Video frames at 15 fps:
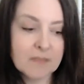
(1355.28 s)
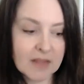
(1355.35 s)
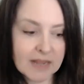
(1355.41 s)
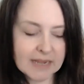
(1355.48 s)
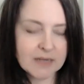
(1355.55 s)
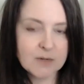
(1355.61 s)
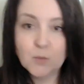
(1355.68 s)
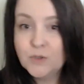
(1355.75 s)

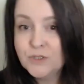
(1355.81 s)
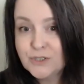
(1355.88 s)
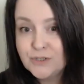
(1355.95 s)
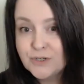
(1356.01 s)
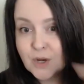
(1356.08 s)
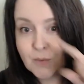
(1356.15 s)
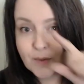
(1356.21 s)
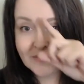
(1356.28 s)
And wouldn't you
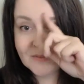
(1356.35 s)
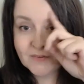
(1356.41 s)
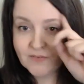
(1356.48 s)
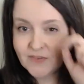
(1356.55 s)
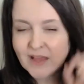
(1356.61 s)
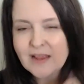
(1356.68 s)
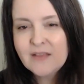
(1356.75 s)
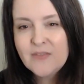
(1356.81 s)
know it, the
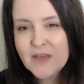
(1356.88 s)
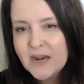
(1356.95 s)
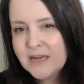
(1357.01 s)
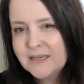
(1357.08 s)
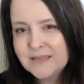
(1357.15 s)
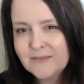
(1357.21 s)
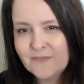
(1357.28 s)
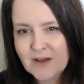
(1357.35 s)
second that I
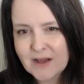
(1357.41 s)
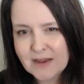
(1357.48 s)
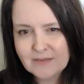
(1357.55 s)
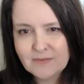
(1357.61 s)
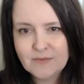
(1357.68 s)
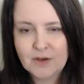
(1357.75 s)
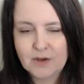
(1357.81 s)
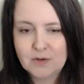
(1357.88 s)

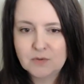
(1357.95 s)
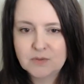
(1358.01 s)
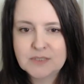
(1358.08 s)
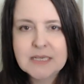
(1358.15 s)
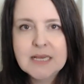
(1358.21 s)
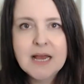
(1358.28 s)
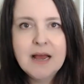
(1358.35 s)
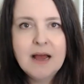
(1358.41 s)
defined those,